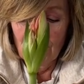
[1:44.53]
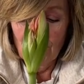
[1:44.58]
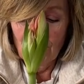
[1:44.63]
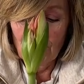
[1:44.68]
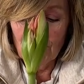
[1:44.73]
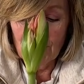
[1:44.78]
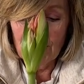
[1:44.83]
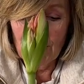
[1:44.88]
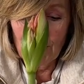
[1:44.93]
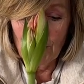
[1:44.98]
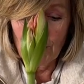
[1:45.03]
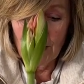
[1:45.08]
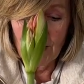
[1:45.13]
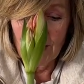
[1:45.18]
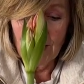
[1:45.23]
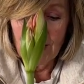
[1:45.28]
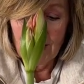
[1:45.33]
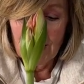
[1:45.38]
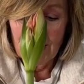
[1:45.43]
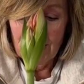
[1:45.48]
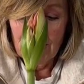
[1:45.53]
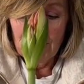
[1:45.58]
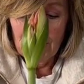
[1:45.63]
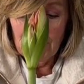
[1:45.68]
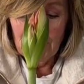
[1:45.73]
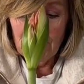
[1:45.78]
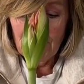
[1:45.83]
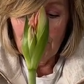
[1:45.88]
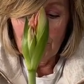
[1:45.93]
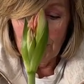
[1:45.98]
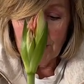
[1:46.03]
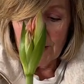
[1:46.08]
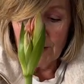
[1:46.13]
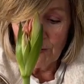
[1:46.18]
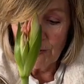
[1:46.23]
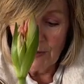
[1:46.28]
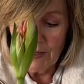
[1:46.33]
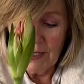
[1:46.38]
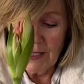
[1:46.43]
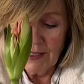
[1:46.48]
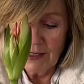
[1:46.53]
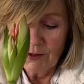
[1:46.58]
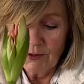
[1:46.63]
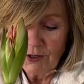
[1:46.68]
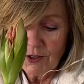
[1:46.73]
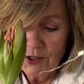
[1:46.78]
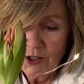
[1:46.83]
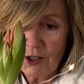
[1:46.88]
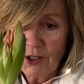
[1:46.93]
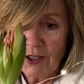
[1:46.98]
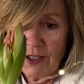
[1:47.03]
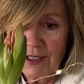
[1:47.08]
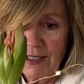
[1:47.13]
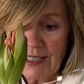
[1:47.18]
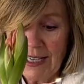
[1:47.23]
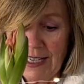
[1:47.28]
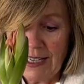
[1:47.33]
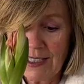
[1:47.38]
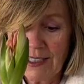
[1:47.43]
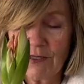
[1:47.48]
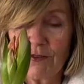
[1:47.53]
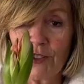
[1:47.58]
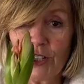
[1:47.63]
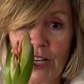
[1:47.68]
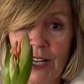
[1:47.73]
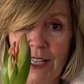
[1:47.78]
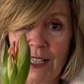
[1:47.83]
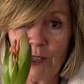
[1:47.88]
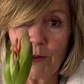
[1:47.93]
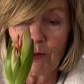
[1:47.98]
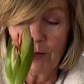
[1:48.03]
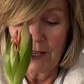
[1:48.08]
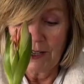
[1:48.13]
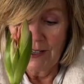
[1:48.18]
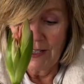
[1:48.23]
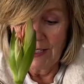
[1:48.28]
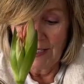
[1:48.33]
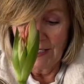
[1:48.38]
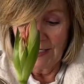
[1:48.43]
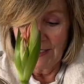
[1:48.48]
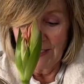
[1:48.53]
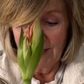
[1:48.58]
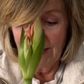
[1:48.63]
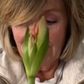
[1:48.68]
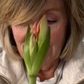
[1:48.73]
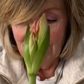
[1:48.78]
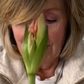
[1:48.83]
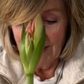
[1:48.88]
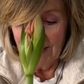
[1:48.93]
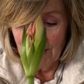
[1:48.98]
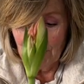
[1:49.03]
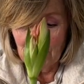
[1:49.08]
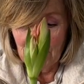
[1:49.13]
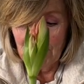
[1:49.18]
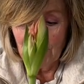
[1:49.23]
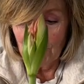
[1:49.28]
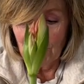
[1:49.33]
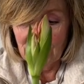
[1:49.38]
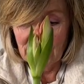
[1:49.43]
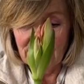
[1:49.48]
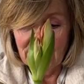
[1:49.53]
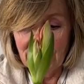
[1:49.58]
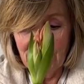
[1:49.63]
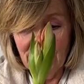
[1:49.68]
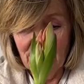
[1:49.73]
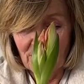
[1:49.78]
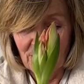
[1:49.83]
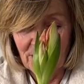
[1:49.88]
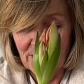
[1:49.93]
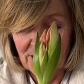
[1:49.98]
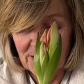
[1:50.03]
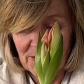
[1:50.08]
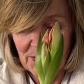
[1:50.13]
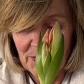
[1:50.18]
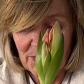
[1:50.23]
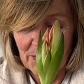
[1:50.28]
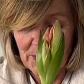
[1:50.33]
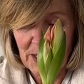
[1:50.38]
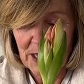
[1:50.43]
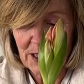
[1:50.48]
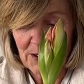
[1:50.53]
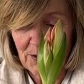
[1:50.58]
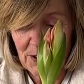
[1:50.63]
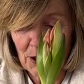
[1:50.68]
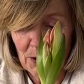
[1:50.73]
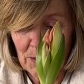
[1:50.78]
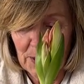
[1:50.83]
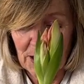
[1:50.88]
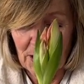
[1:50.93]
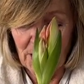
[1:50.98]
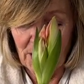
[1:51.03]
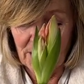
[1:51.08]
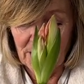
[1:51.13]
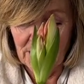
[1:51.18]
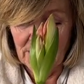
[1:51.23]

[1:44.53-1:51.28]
or somewhere, you know, because we get those dark days of January, and this might just, you know, make you feel better.